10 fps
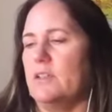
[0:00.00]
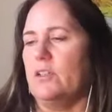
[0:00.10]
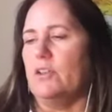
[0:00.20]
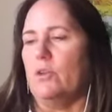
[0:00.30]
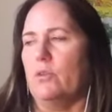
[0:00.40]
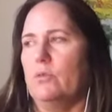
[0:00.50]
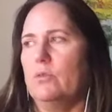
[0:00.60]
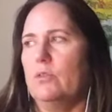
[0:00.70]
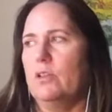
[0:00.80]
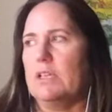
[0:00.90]

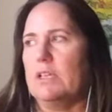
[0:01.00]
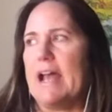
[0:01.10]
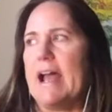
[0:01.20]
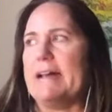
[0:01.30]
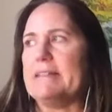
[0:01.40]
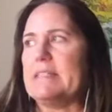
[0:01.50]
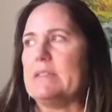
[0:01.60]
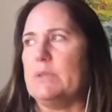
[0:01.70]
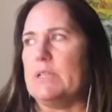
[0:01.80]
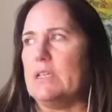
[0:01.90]
it has to
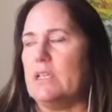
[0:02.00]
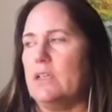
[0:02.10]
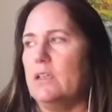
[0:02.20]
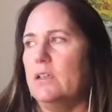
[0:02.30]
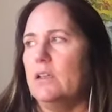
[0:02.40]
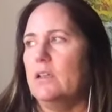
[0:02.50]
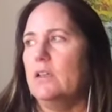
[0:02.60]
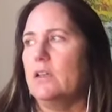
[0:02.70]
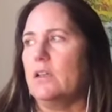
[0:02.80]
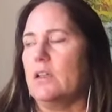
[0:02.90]
be,
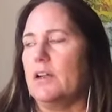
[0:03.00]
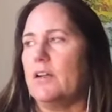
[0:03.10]
Claire